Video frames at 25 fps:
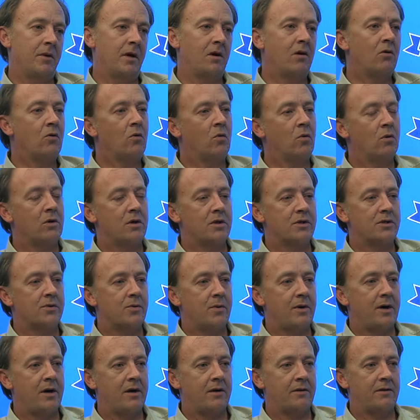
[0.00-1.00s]
middle
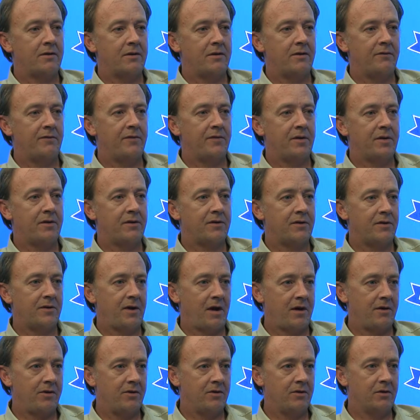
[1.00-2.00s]
August we had the 5th
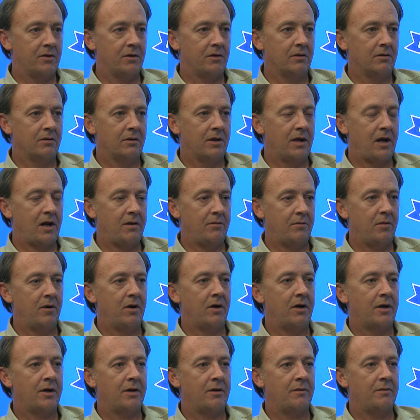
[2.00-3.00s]
annual
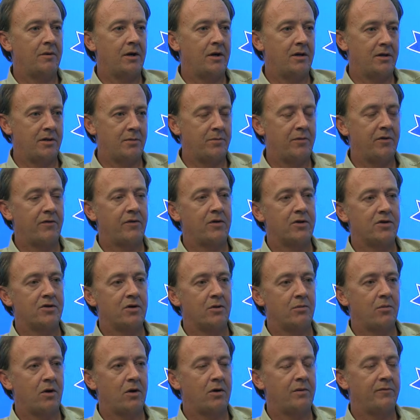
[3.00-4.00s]
Kleinbaai
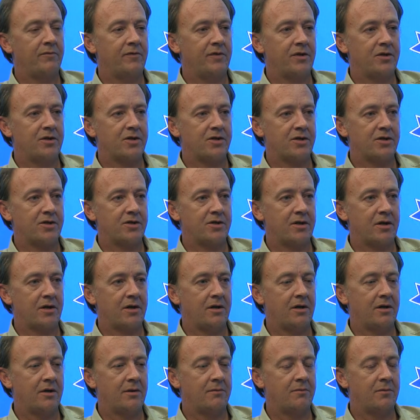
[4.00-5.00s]
Interprovincial Bottom Fish
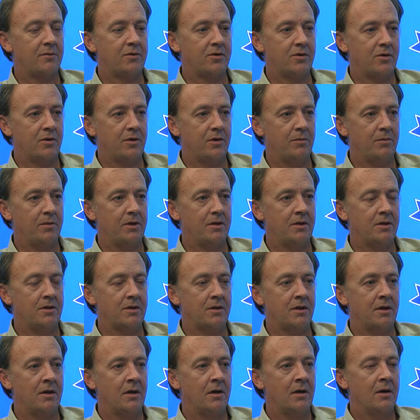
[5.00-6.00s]

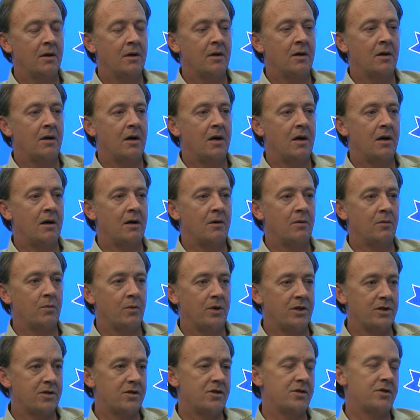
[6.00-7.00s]
tournament,
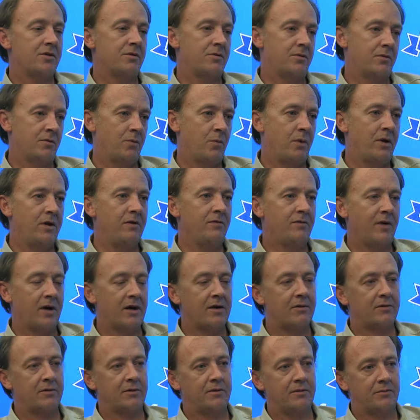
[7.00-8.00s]
which we
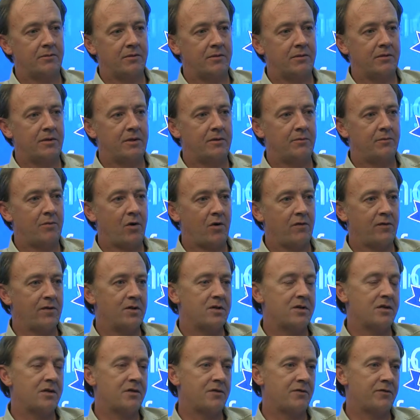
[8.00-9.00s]
invite
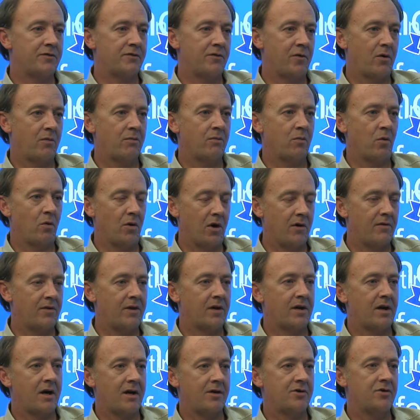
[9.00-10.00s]
provinces from all over
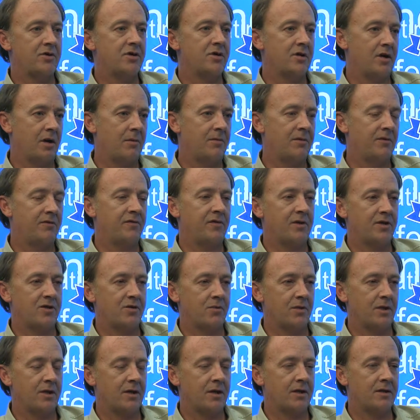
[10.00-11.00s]
the country to come and
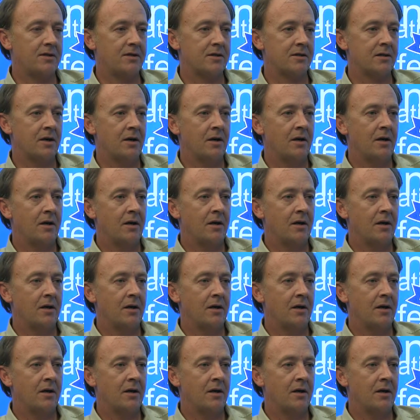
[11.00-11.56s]
fish with us.